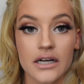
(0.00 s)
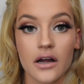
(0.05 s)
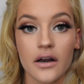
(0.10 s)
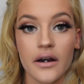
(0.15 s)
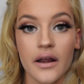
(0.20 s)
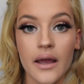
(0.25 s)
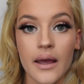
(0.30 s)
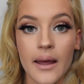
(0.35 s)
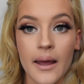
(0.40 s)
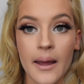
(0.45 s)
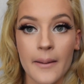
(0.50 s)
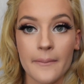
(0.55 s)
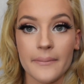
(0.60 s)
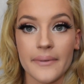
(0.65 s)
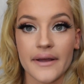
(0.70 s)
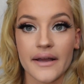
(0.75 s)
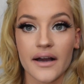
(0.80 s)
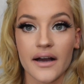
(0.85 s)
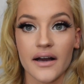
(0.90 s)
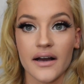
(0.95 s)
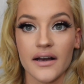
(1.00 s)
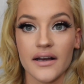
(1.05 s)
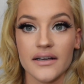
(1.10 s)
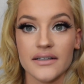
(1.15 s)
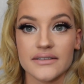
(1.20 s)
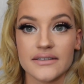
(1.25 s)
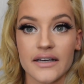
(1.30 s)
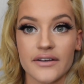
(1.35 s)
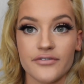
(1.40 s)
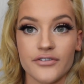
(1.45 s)
on.
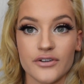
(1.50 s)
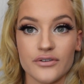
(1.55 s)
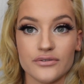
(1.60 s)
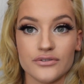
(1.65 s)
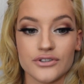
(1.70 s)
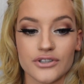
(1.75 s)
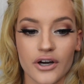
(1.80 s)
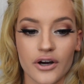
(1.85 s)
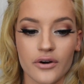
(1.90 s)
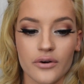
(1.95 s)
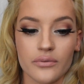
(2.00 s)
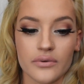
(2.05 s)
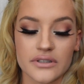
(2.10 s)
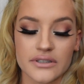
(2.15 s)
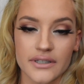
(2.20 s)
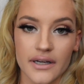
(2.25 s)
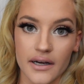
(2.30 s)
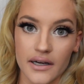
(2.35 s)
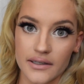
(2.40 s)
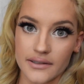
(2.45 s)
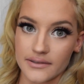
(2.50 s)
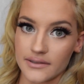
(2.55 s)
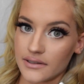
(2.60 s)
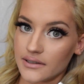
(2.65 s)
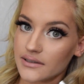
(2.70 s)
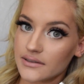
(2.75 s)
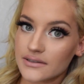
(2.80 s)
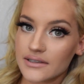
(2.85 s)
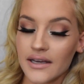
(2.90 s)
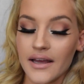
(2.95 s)
Because if you don't, which I
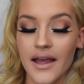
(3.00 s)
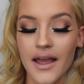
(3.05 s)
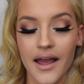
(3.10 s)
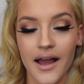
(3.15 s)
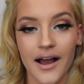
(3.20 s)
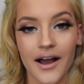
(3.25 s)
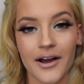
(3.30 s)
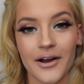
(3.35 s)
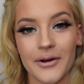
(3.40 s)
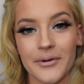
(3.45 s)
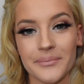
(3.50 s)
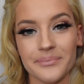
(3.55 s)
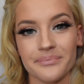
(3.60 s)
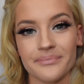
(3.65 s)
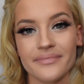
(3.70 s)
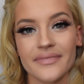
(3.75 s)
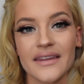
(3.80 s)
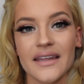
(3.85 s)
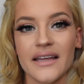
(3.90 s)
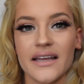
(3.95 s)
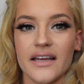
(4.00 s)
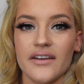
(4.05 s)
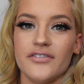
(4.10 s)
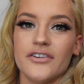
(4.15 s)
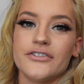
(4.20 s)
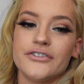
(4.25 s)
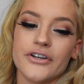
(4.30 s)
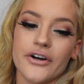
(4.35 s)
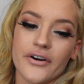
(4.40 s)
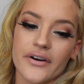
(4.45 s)
didn't, if
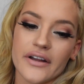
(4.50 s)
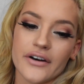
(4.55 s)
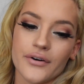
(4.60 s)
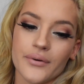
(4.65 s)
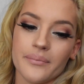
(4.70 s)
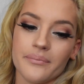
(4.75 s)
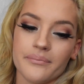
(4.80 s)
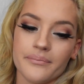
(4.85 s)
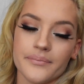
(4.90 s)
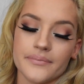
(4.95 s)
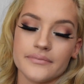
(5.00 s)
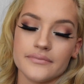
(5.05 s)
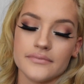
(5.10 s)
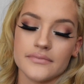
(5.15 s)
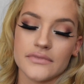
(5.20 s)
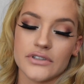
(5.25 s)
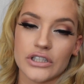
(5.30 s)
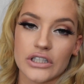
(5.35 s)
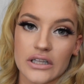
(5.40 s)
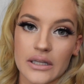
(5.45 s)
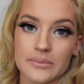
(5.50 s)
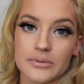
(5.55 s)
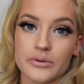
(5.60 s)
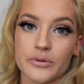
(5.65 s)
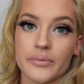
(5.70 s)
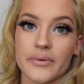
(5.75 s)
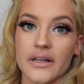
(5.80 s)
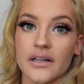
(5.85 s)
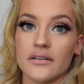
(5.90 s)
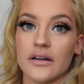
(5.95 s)
you don't, your lips
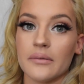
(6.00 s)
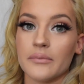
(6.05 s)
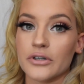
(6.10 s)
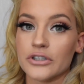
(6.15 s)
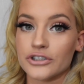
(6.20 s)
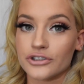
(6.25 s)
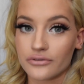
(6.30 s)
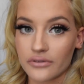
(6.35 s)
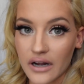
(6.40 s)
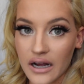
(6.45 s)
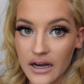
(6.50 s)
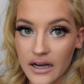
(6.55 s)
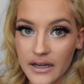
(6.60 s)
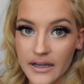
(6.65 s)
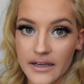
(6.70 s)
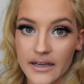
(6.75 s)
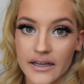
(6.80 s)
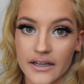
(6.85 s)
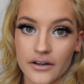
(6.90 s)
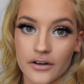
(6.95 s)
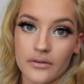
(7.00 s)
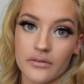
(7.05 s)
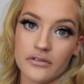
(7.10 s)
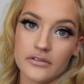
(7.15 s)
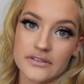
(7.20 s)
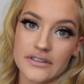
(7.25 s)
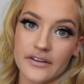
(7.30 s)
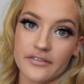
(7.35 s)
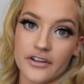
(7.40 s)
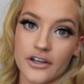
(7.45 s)
will be a lot more dry. It'll
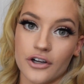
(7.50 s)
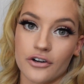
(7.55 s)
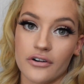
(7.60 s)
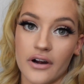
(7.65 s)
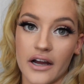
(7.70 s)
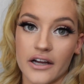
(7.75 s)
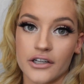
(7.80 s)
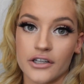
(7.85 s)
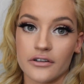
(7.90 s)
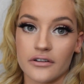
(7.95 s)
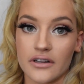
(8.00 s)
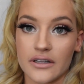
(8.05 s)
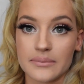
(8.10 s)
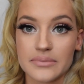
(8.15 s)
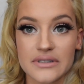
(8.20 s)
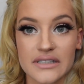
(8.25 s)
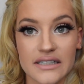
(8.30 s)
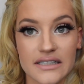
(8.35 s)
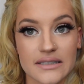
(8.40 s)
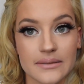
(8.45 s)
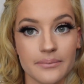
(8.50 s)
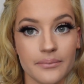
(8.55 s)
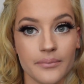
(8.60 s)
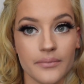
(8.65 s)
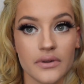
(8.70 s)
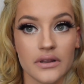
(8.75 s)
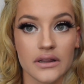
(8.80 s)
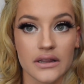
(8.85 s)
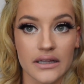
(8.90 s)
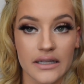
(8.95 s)
definitely crack your lipstick
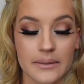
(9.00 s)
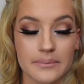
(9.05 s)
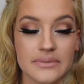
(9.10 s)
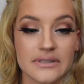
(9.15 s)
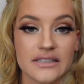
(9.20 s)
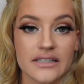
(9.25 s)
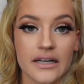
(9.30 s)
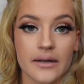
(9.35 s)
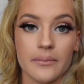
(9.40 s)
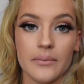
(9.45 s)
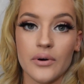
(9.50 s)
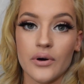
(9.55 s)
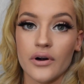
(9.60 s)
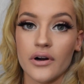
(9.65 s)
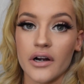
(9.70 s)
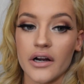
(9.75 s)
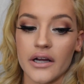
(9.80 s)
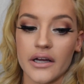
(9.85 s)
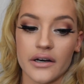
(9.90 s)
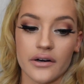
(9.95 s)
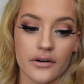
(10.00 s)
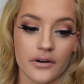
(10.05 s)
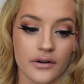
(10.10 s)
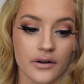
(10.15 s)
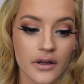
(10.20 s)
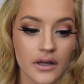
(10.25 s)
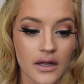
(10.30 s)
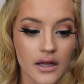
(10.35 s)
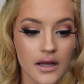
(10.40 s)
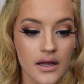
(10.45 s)
more. It'll
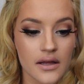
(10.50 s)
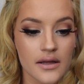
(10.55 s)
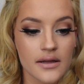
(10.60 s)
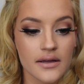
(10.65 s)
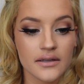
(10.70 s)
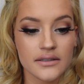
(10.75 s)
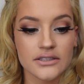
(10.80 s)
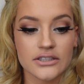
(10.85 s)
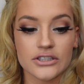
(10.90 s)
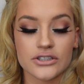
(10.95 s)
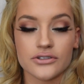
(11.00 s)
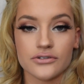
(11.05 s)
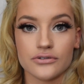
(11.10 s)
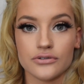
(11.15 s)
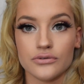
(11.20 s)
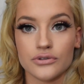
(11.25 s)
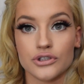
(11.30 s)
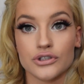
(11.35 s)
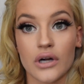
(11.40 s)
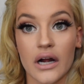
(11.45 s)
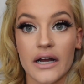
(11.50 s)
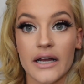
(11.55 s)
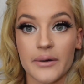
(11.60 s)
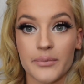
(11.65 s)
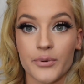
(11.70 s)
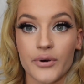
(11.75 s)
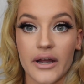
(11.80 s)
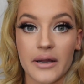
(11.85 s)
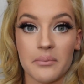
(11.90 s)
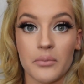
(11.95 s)
just dry
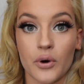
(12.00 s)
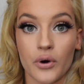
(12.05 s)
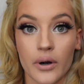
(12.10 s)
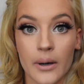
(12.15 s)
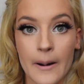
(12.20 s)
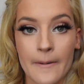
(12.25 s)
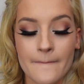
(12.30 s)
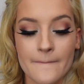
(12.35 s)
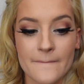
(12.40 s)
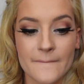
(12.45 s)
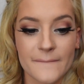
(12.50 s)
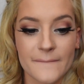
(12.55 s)
up way more.